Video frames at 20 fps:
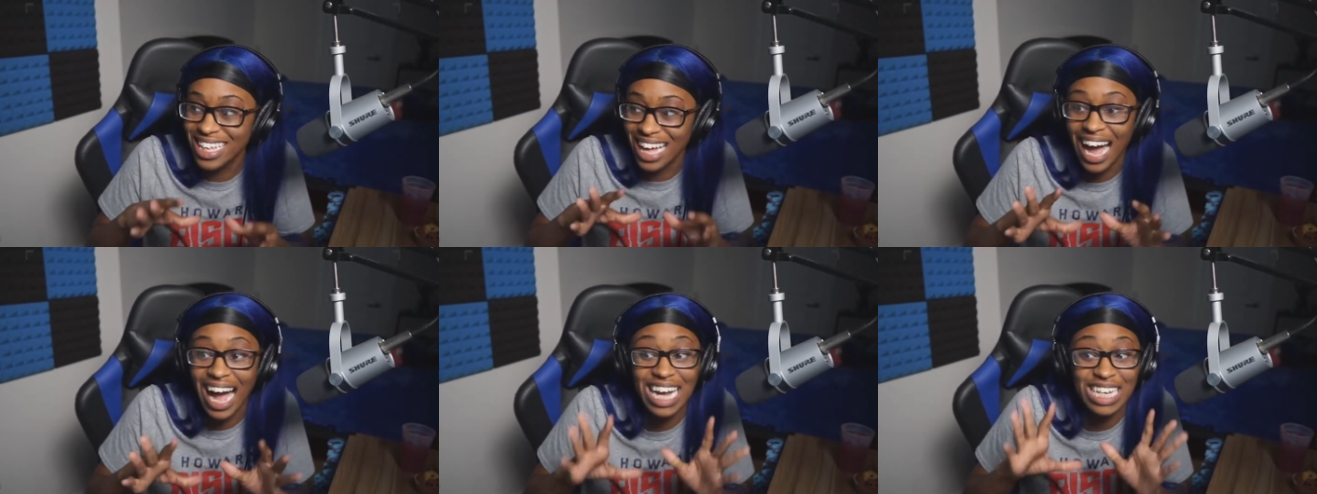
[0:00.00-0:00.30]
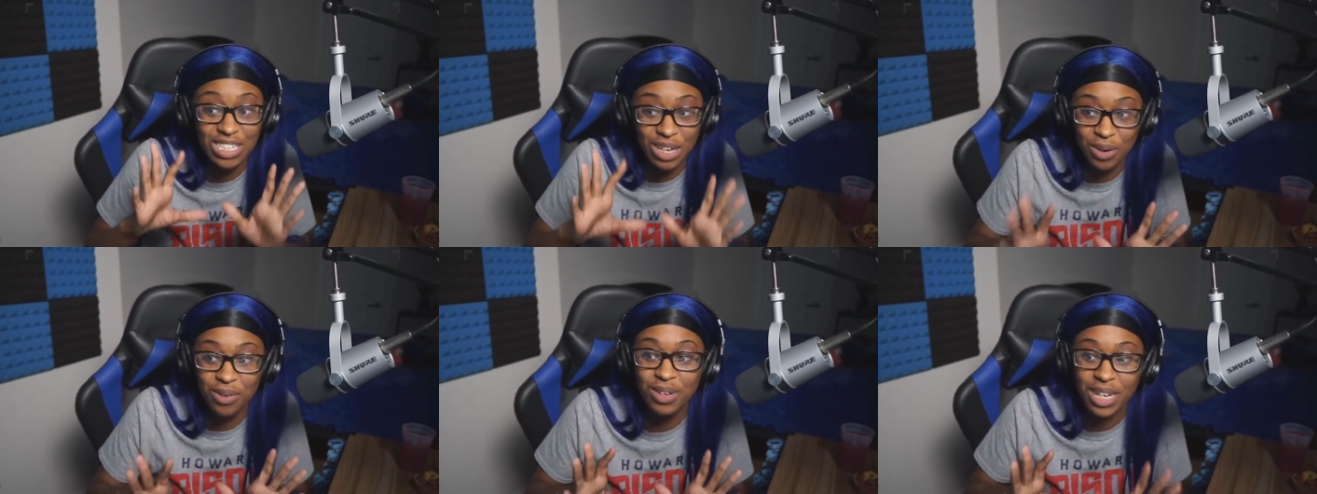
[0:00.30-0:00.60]
I
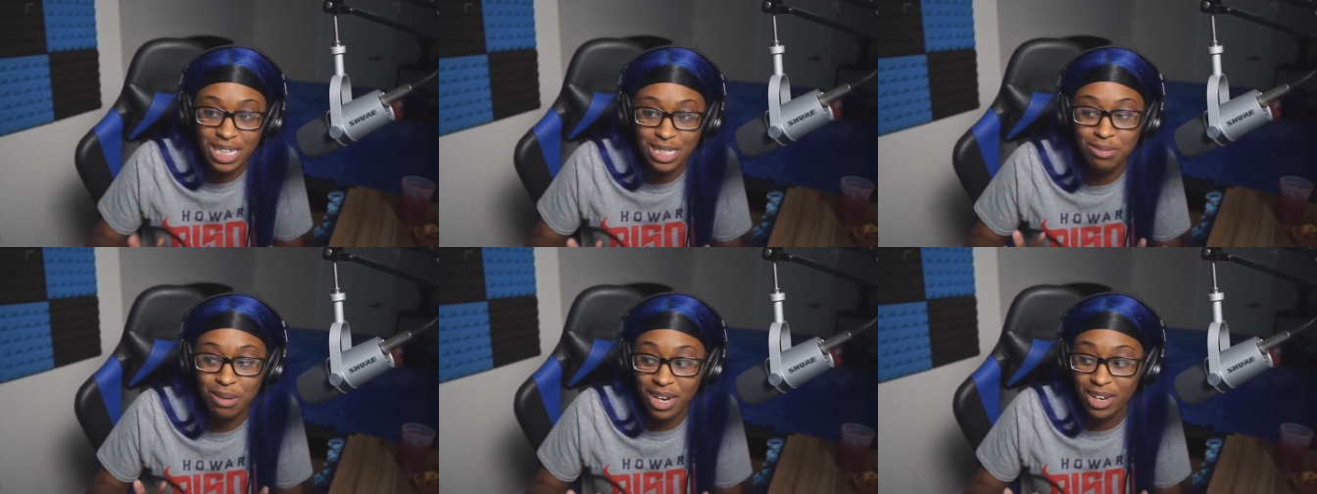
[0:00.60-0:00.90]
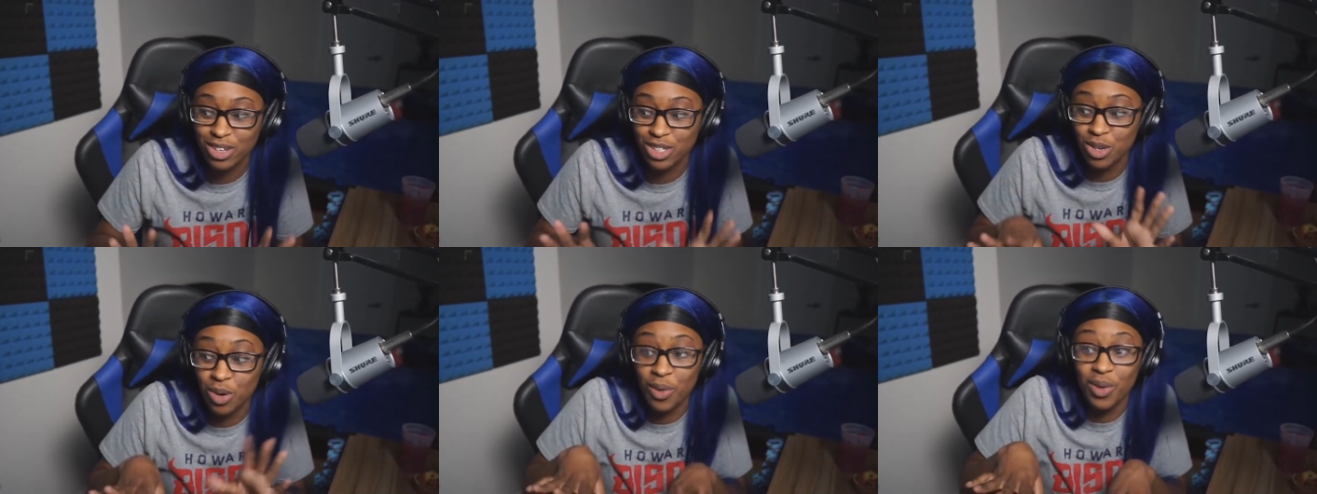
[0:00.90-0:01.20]
don't like
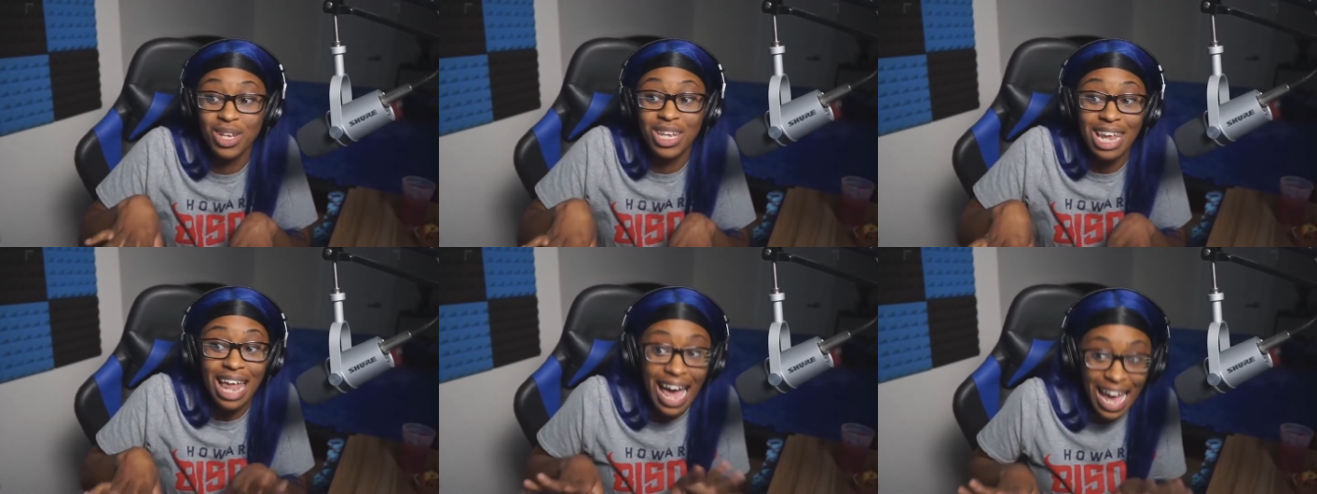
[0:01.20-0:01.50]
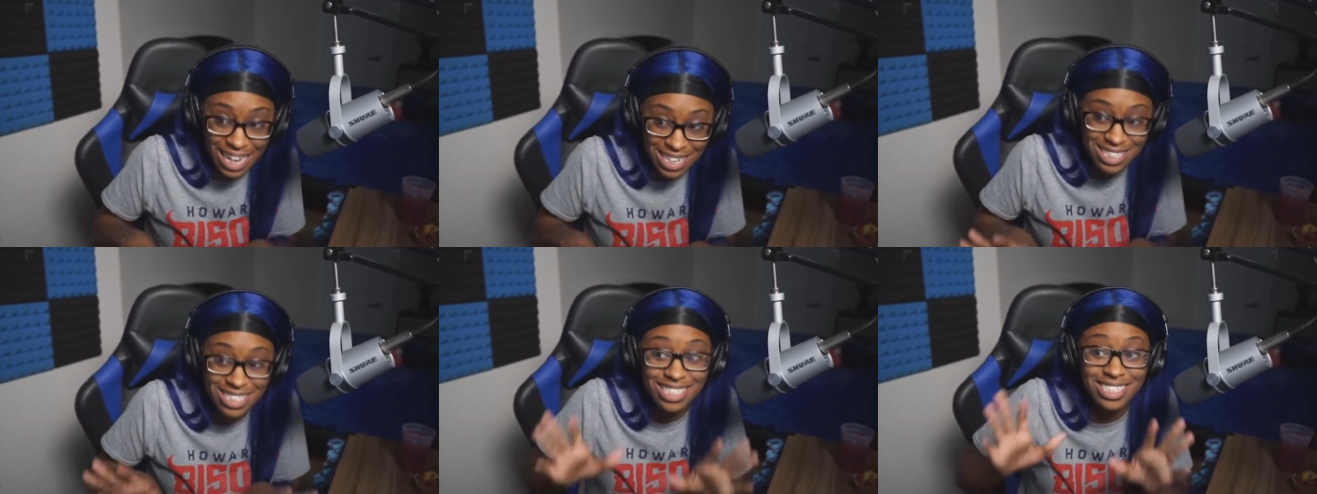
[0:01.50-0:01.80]
spiders.
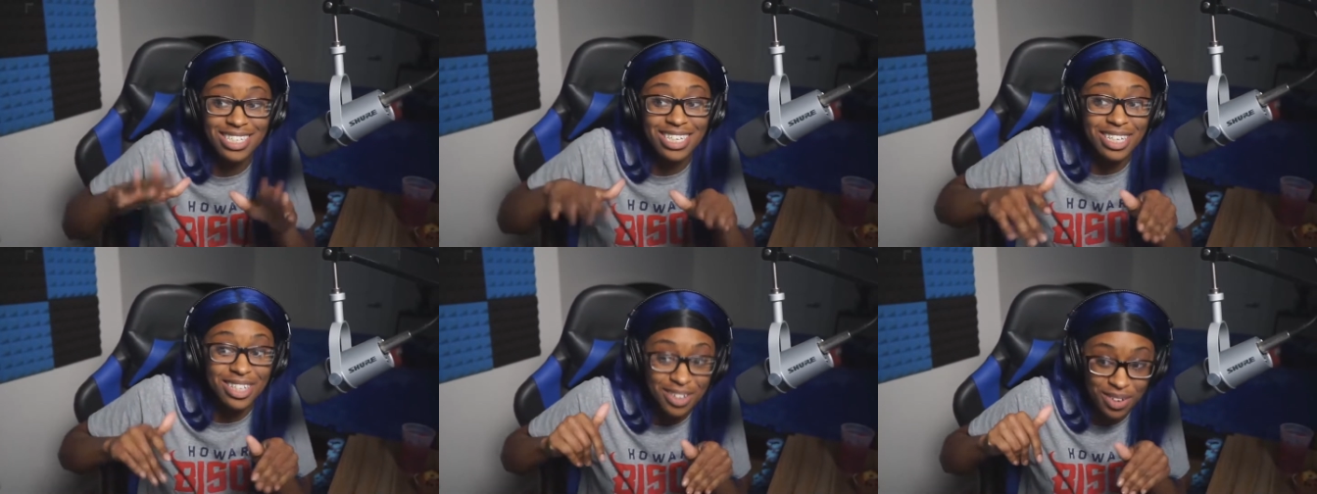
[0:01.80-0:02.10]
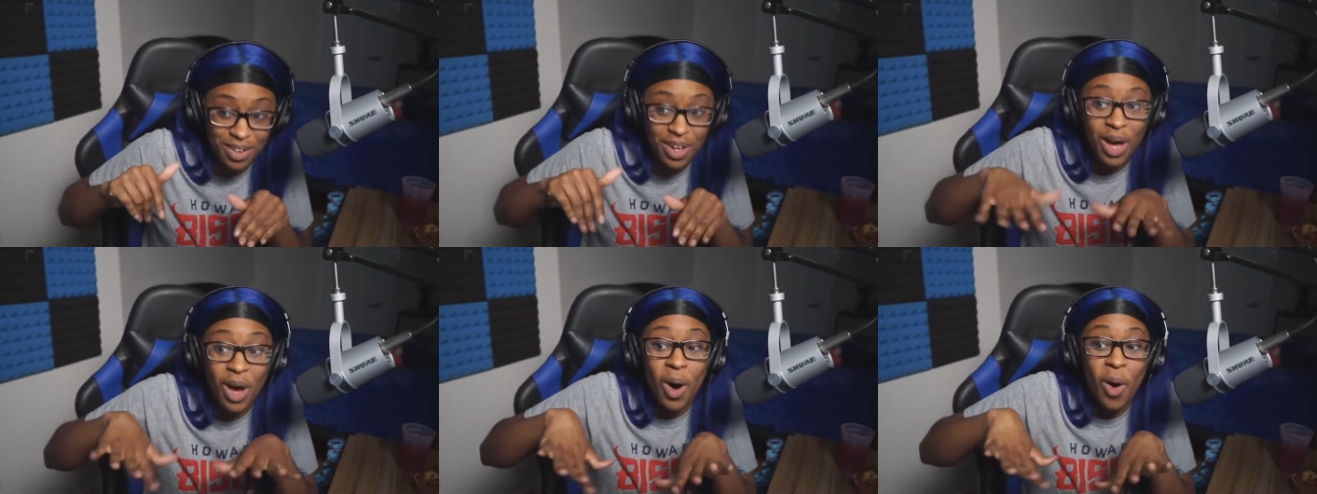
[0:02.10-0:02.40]
Relax, chill.